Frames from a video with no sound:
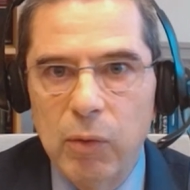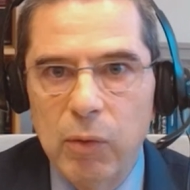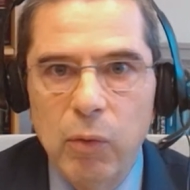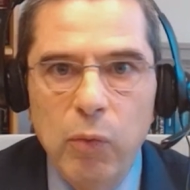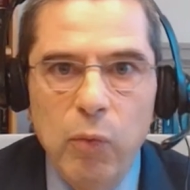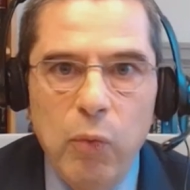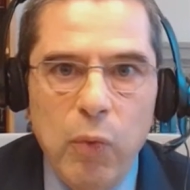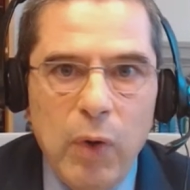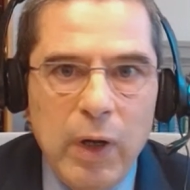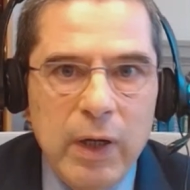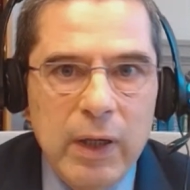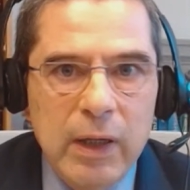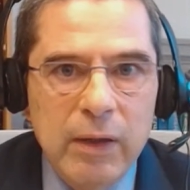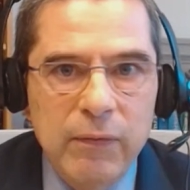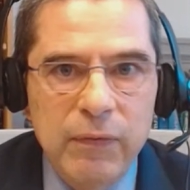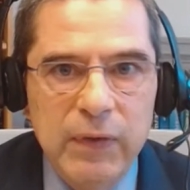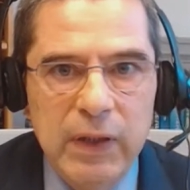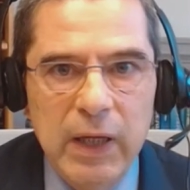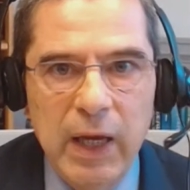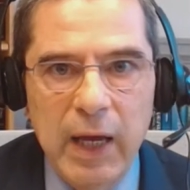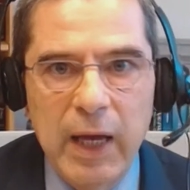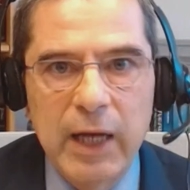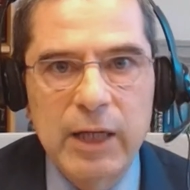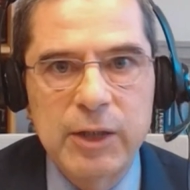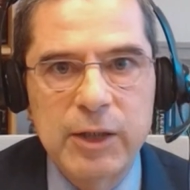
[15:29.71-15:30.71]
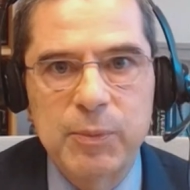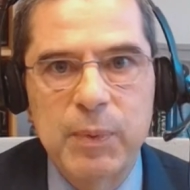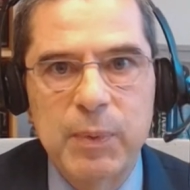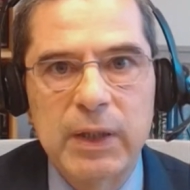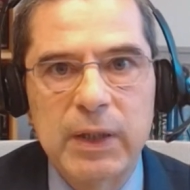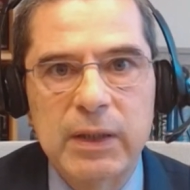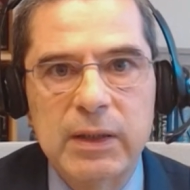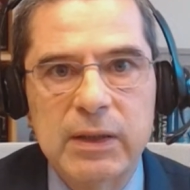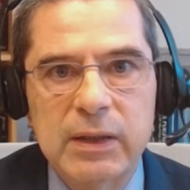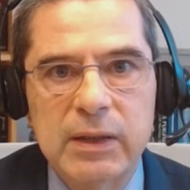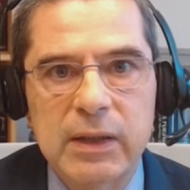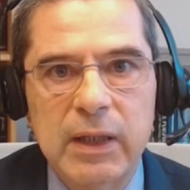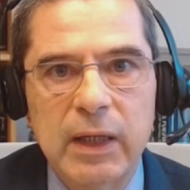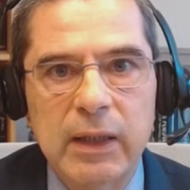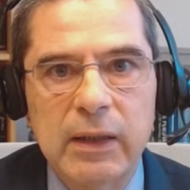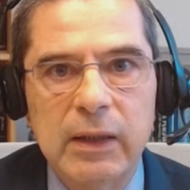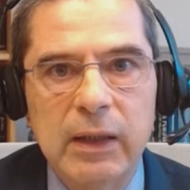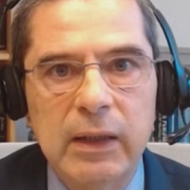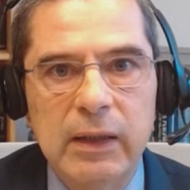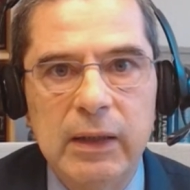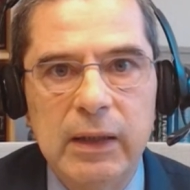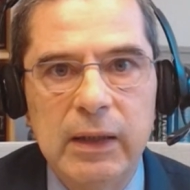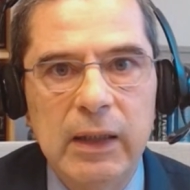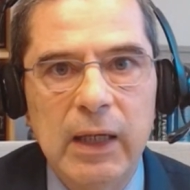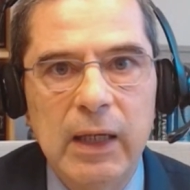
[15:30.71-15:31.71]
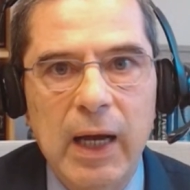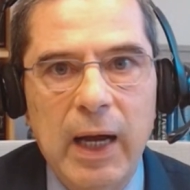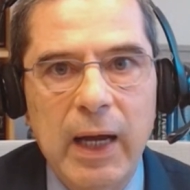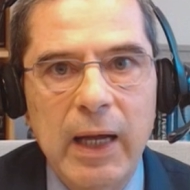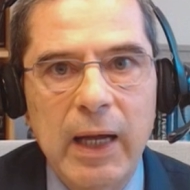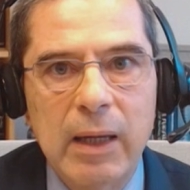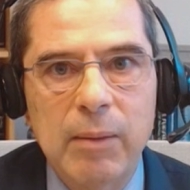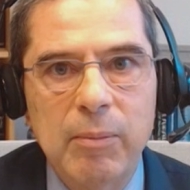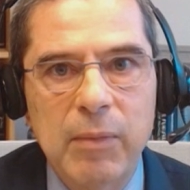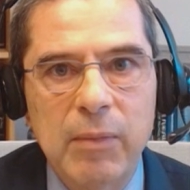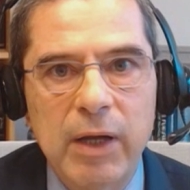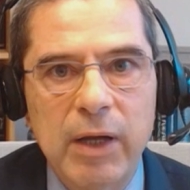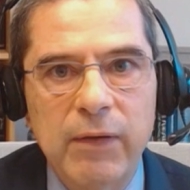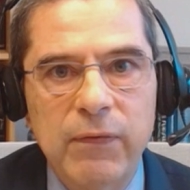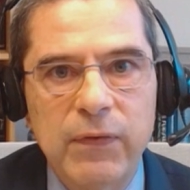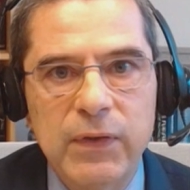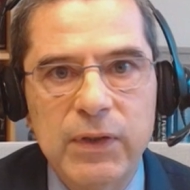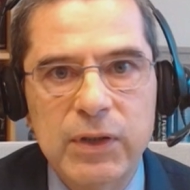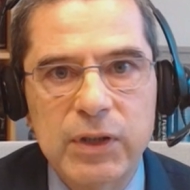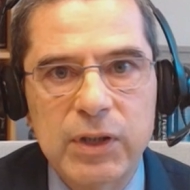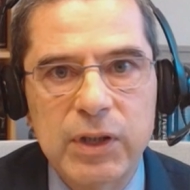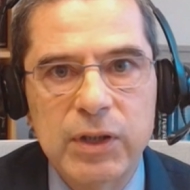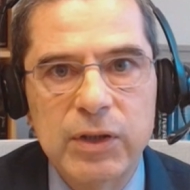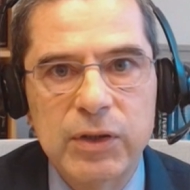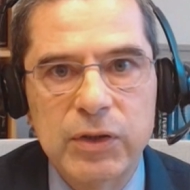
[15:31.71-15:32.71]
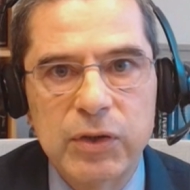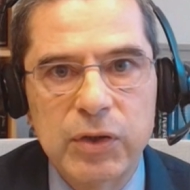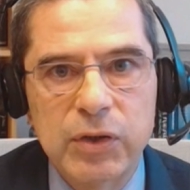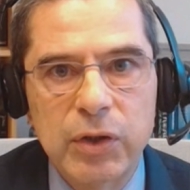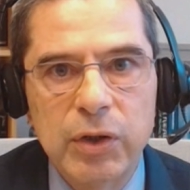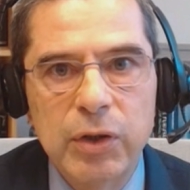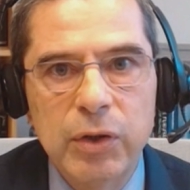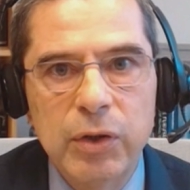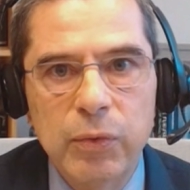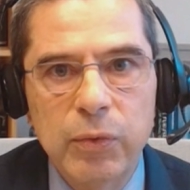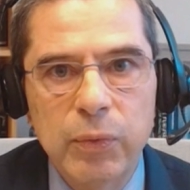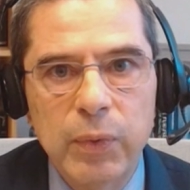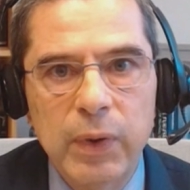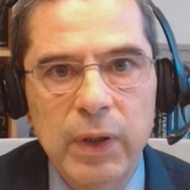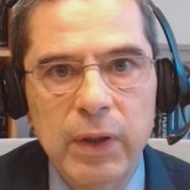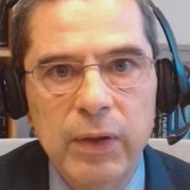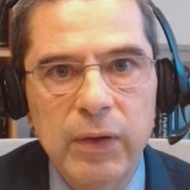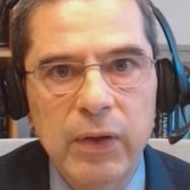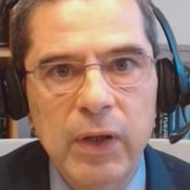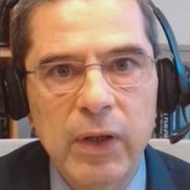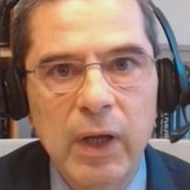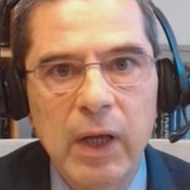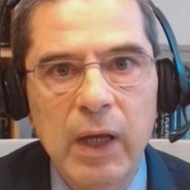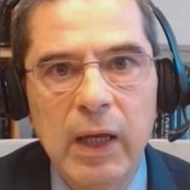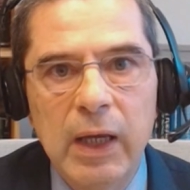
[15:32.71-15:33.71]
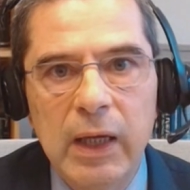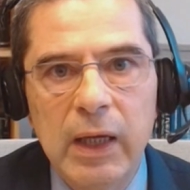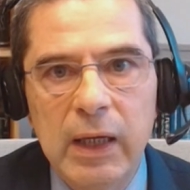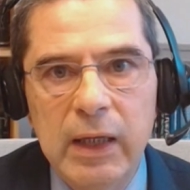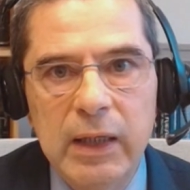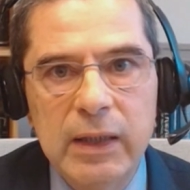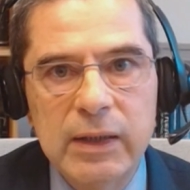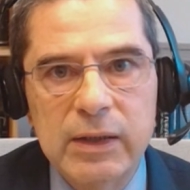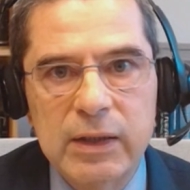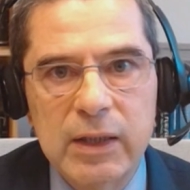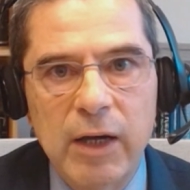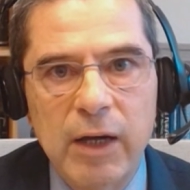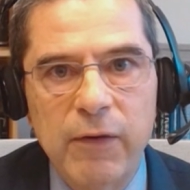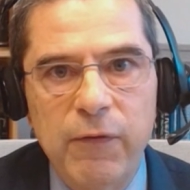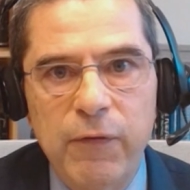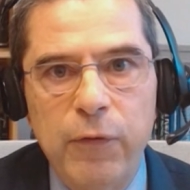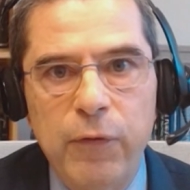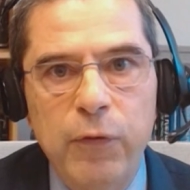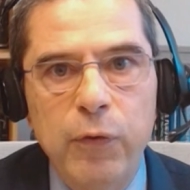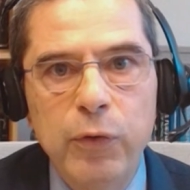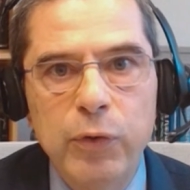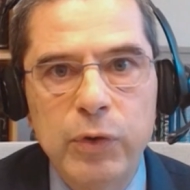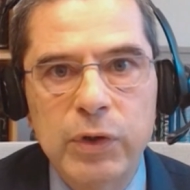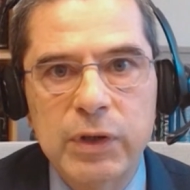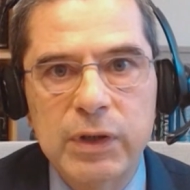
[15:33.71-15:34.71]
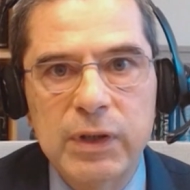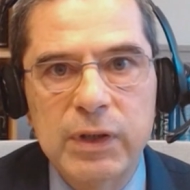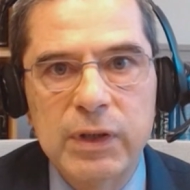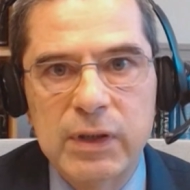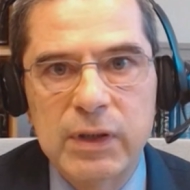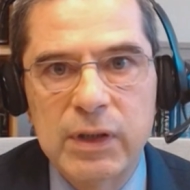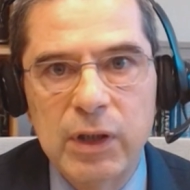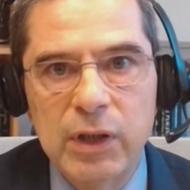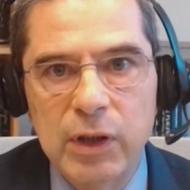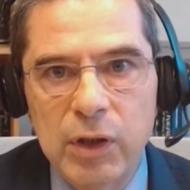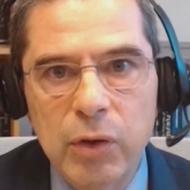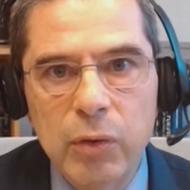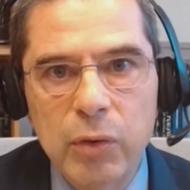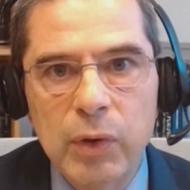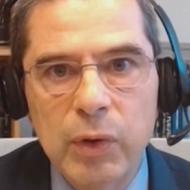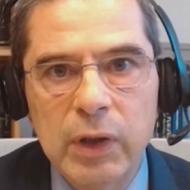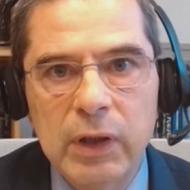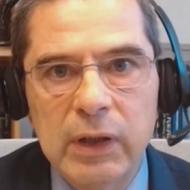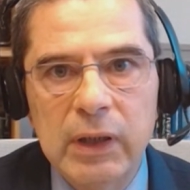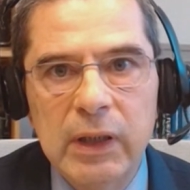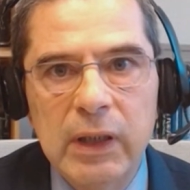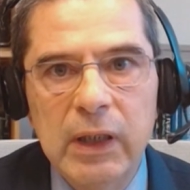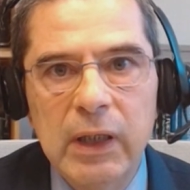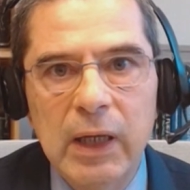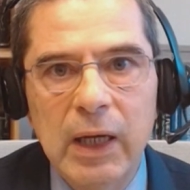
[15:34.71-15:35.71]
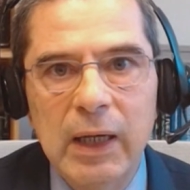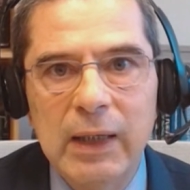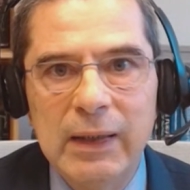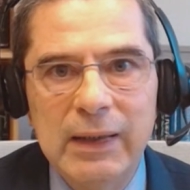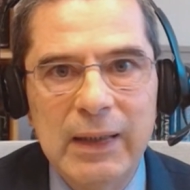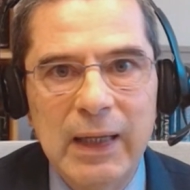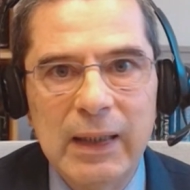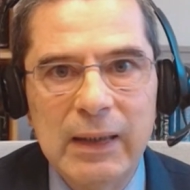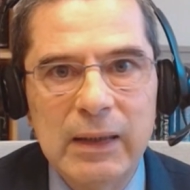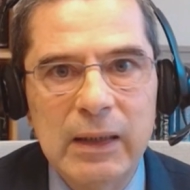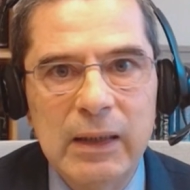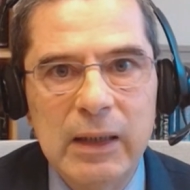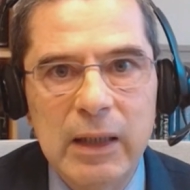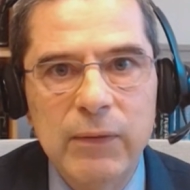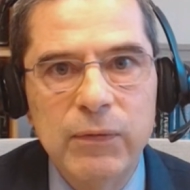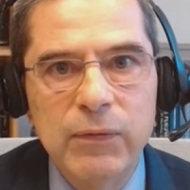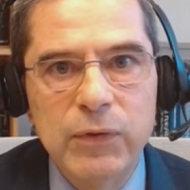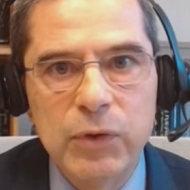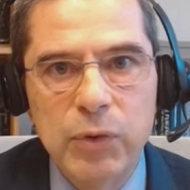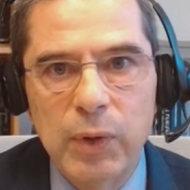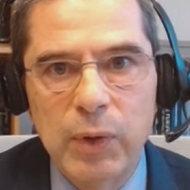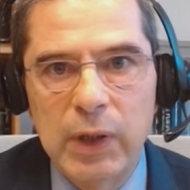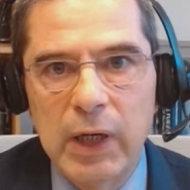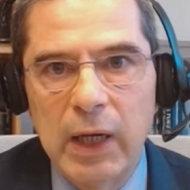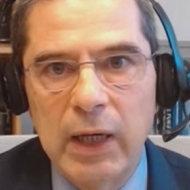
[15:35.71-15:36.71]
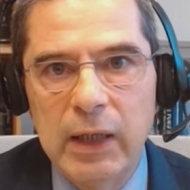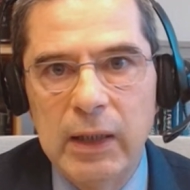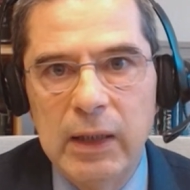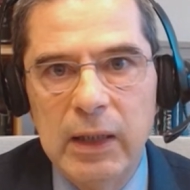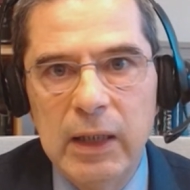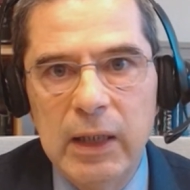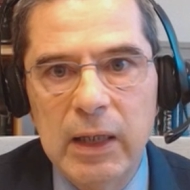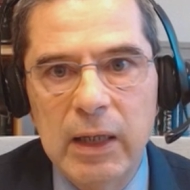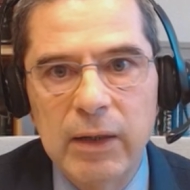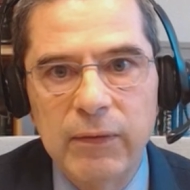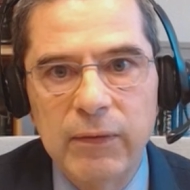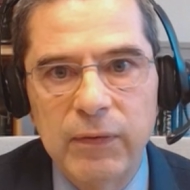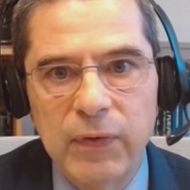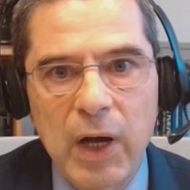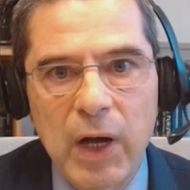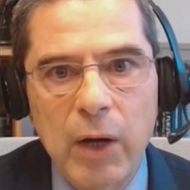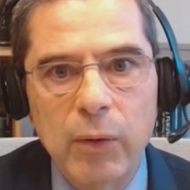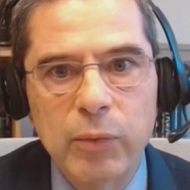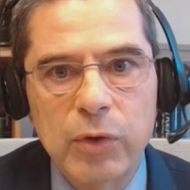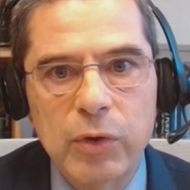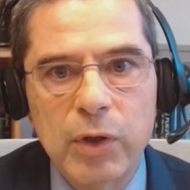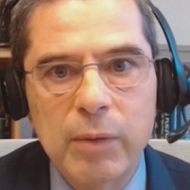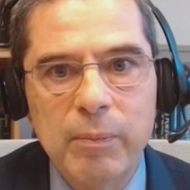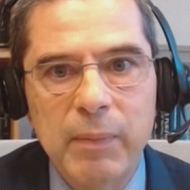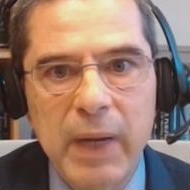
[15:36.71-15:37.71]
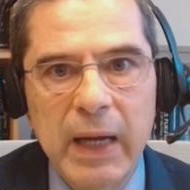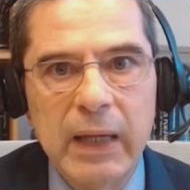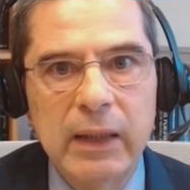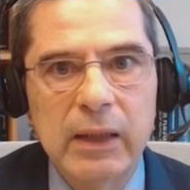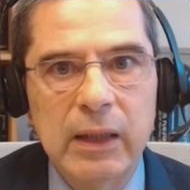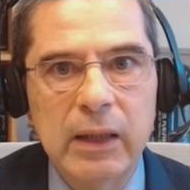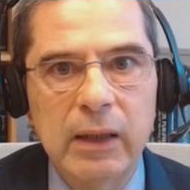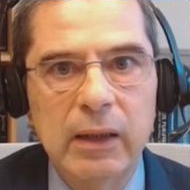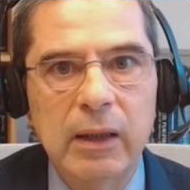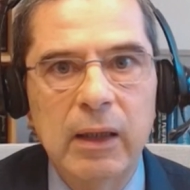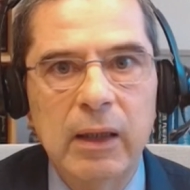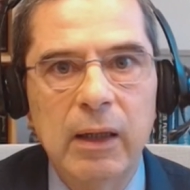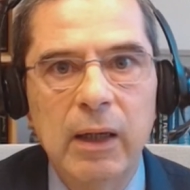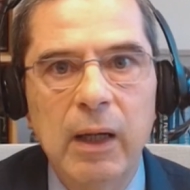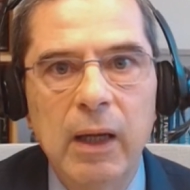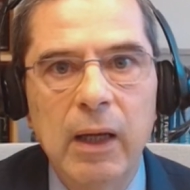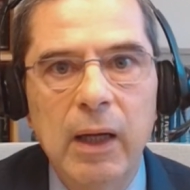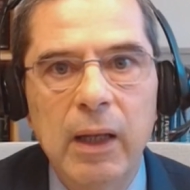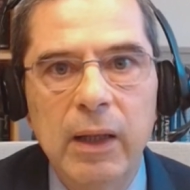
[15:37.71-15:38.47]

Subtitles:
One of the aspects that the IMF is concerned with is food security, and that gives you an idea of how dramatic